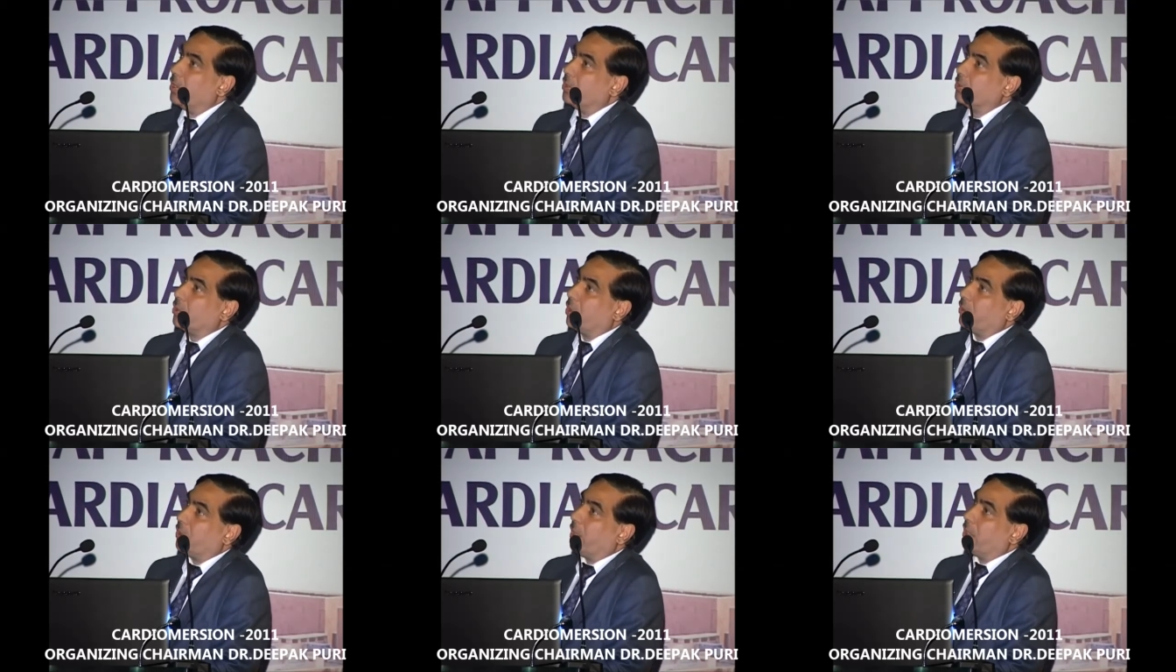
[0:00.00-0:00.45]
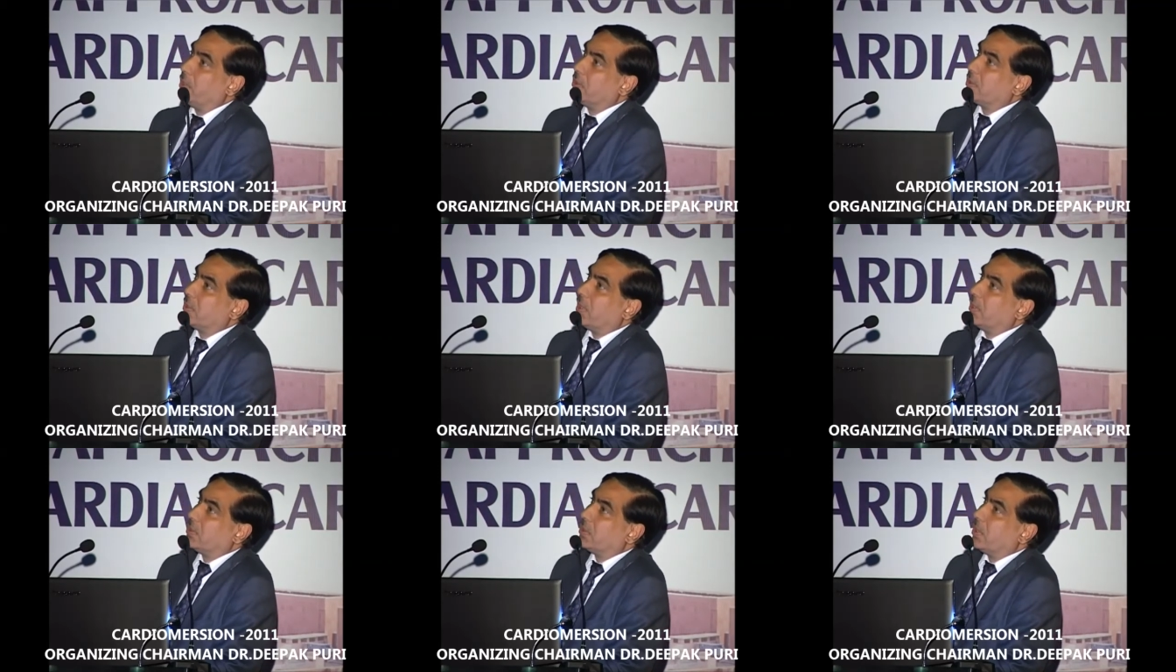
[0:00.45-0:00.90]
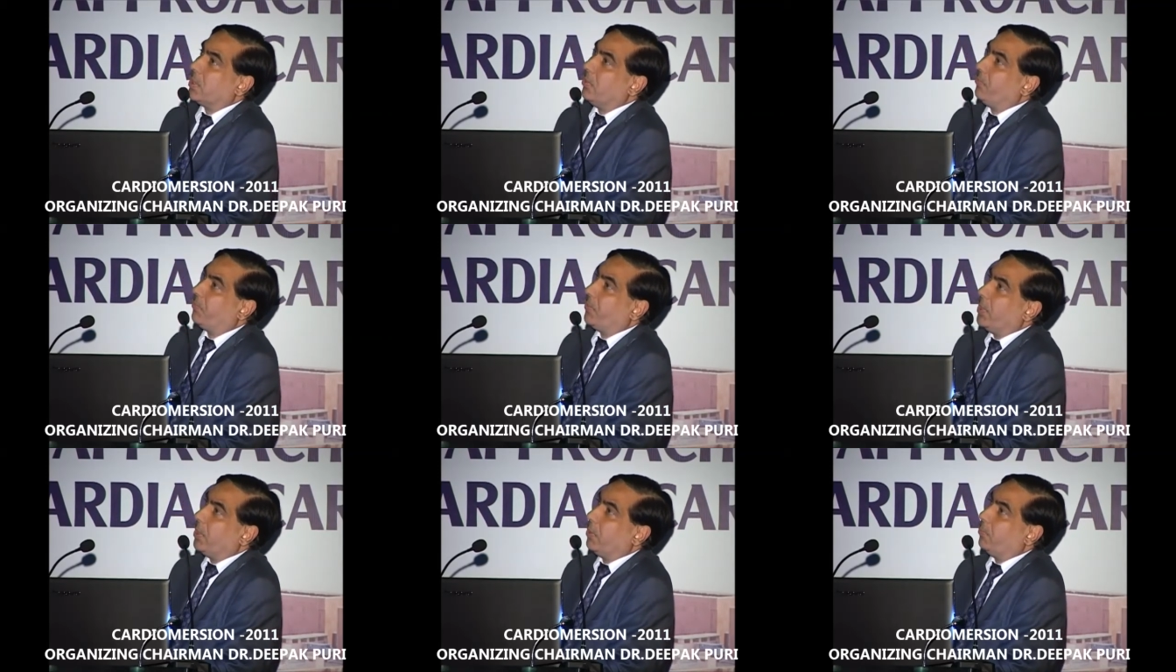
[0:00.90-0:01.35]
So, there is a
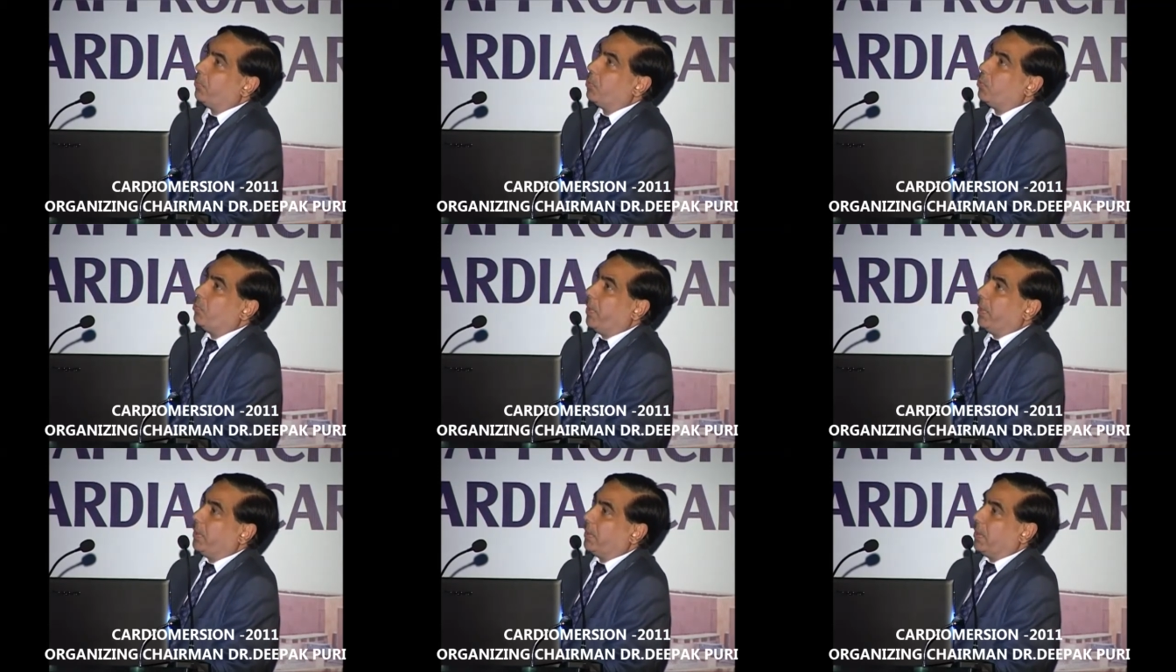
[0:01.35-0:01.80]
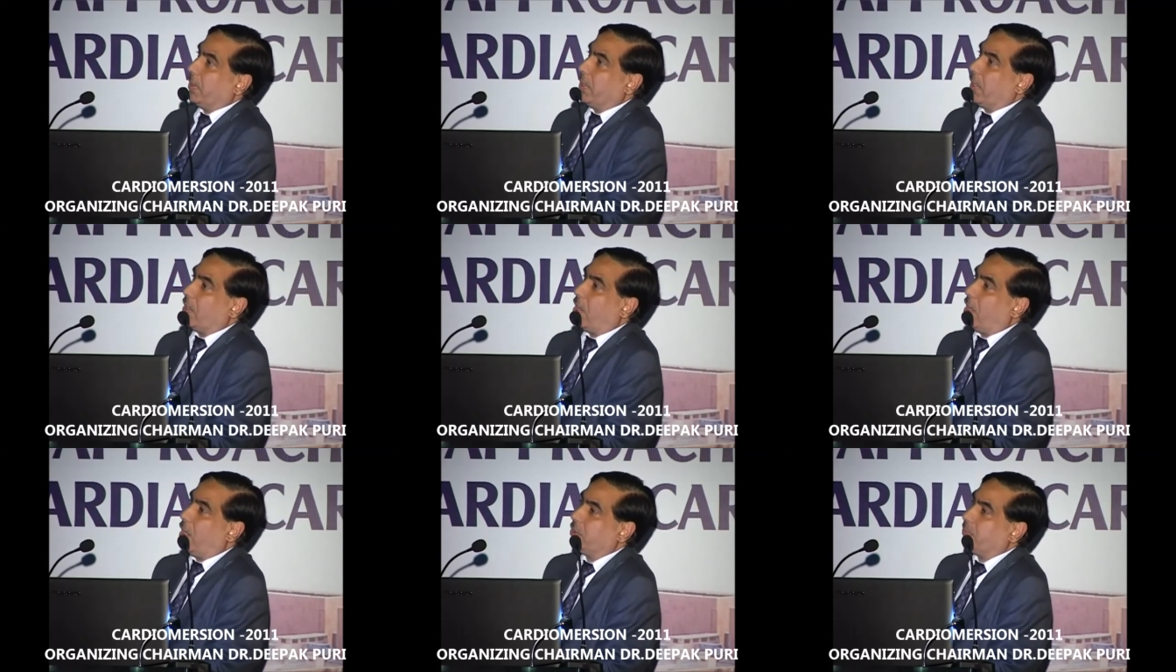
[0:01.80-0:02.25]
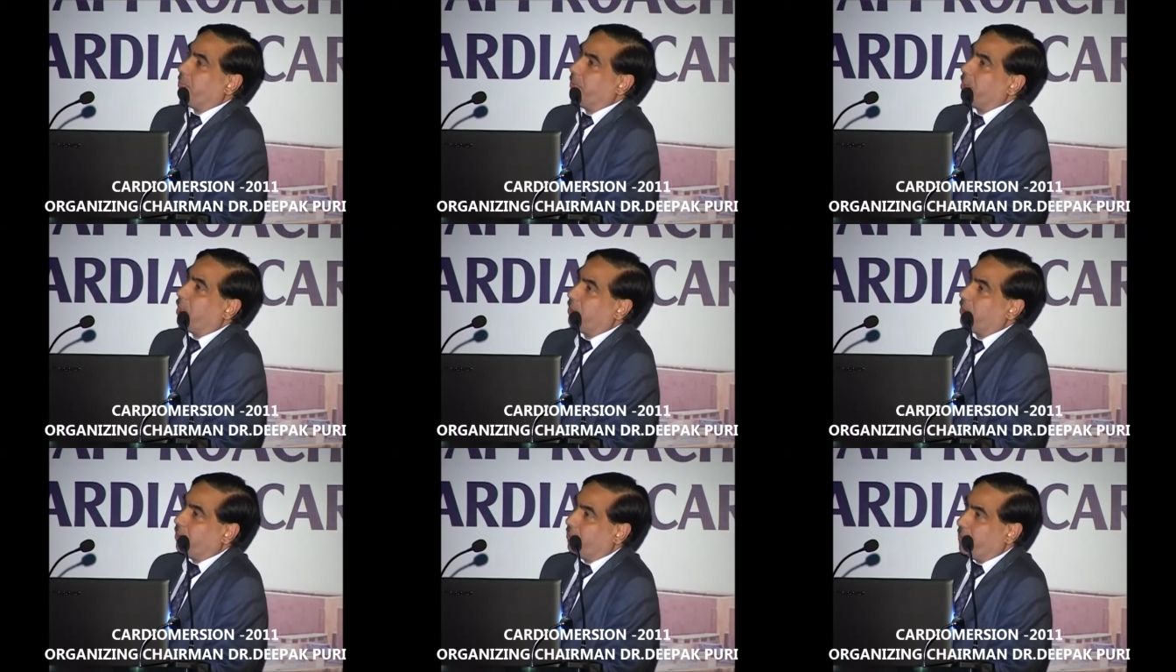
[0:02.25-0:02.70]
significant improvement in a large
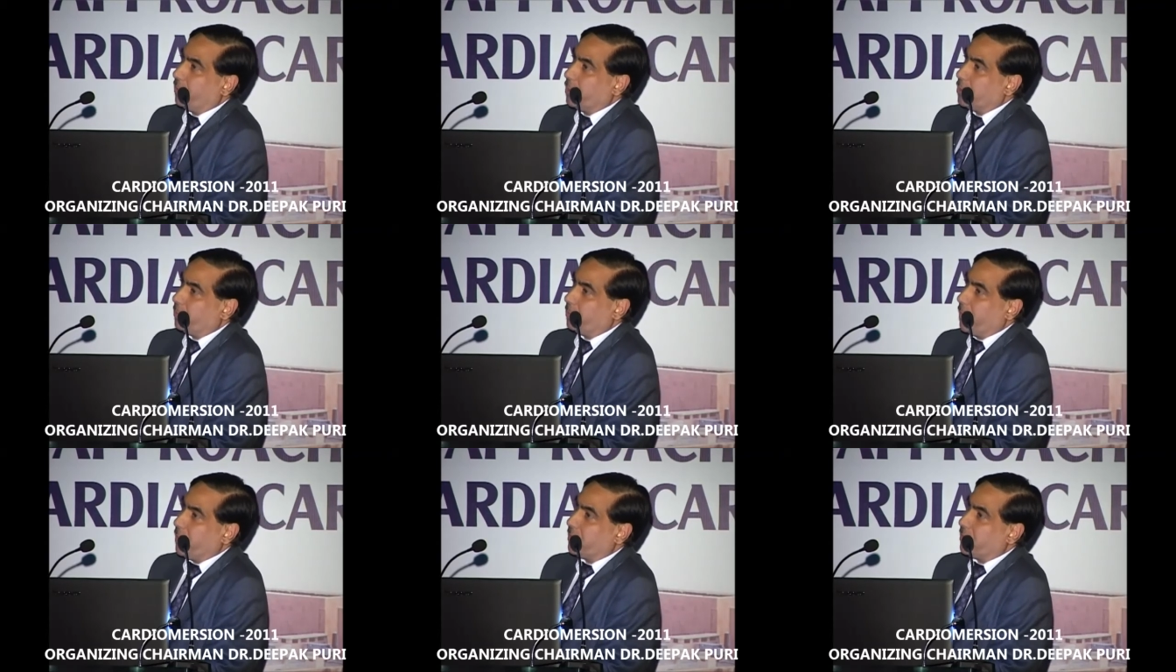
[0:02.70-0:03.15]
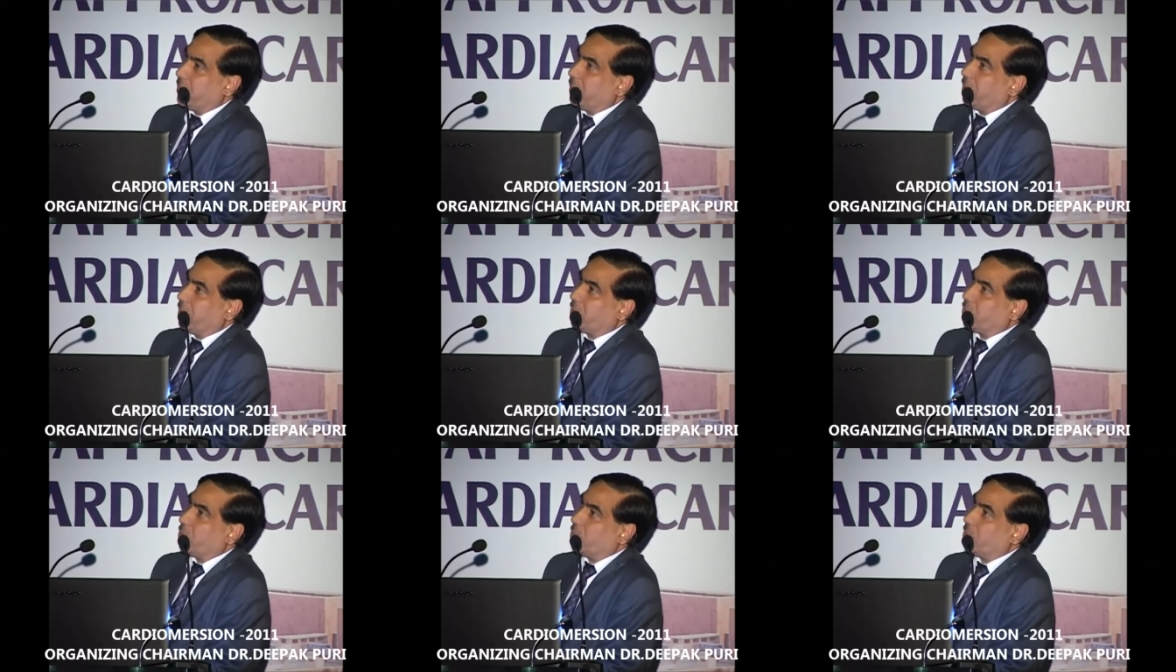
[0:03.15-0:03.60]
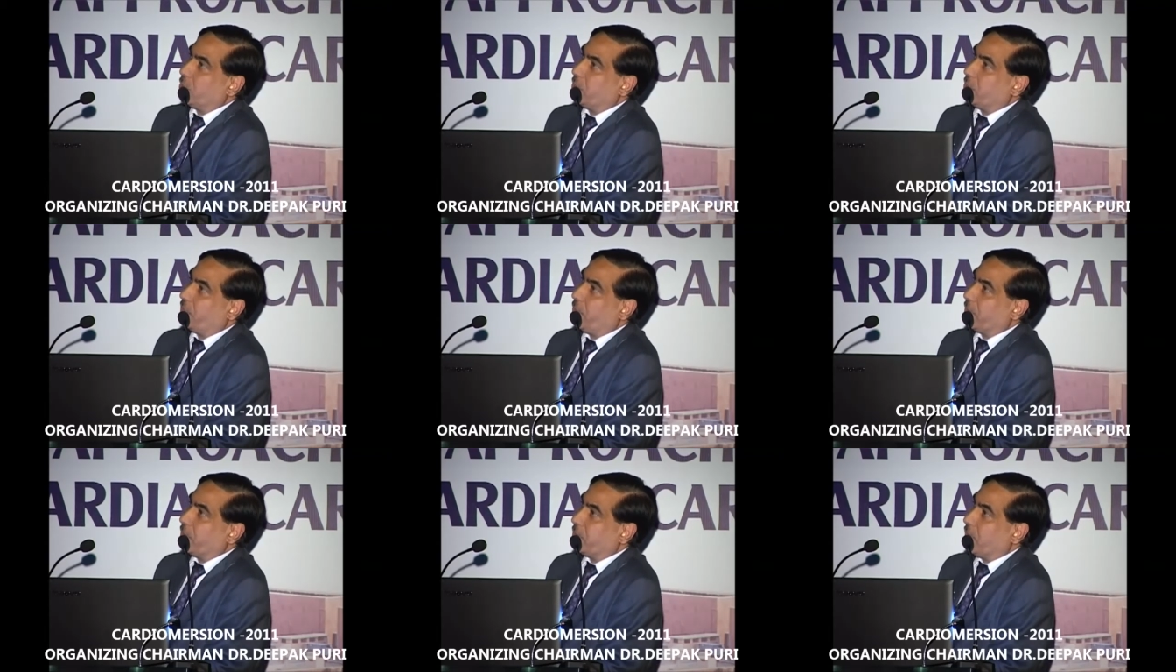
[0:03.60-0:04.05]
majority of these patients. It shows
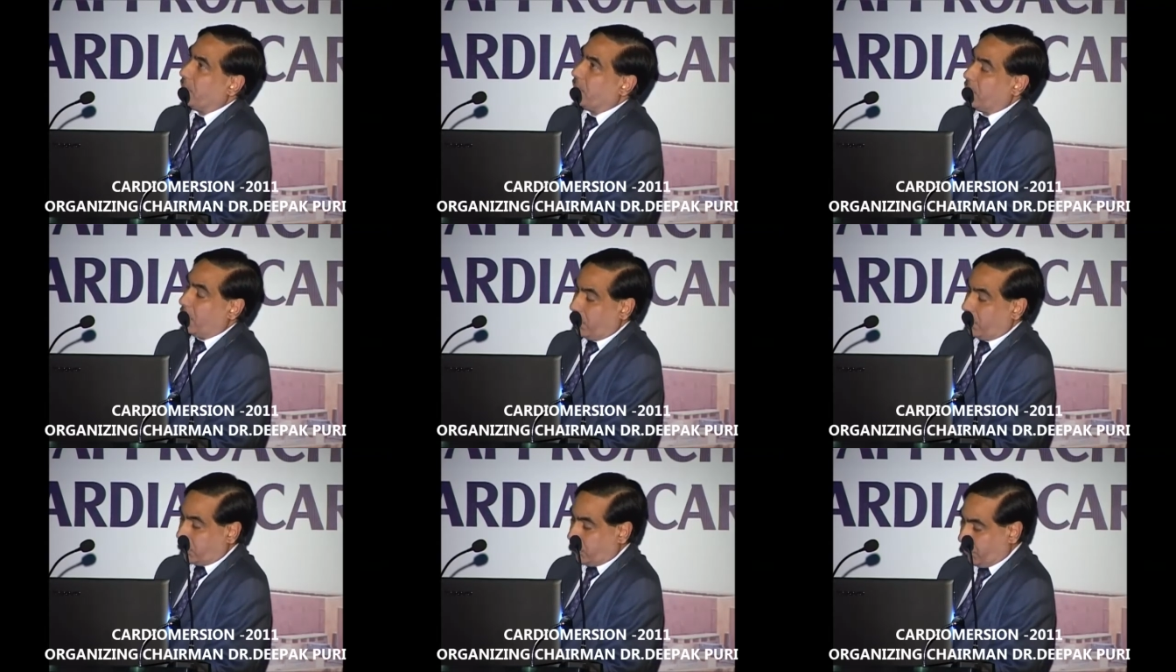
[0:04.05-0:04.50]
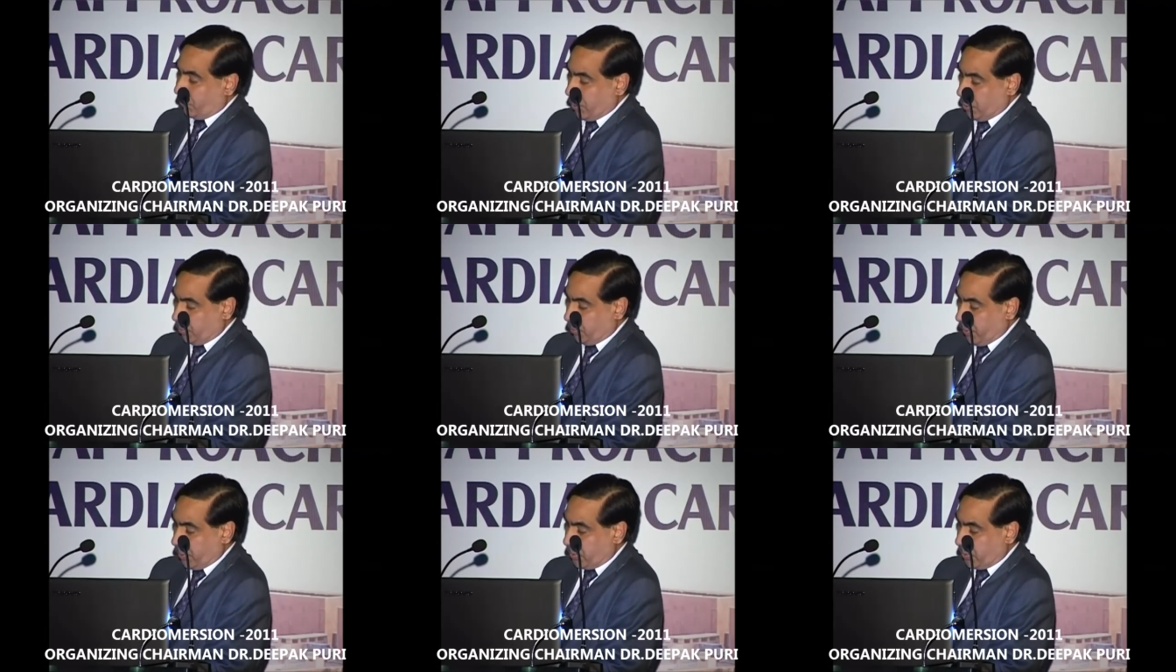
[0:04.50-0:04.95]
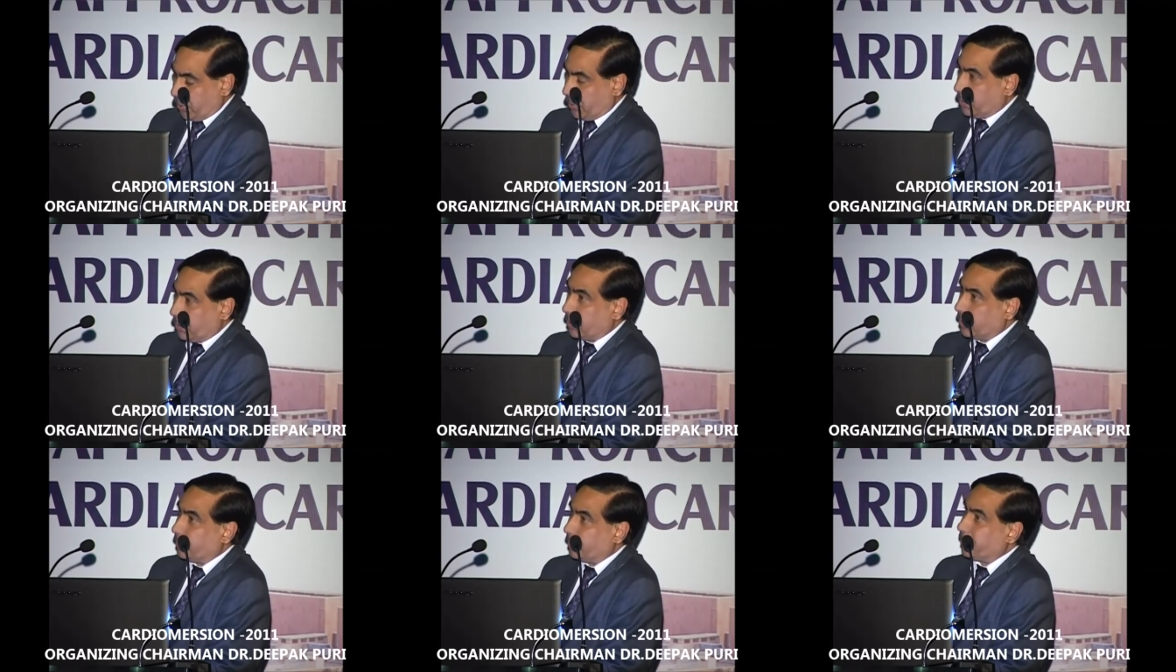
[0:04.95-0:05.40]
the functional class of these
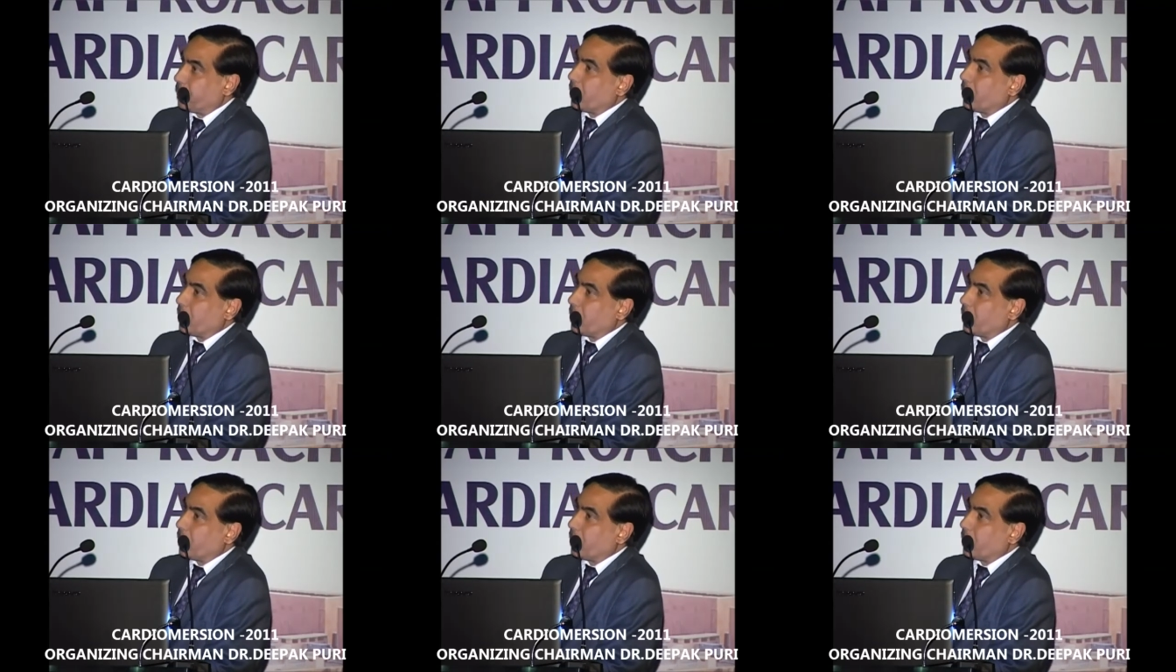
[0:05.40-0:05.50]
patients.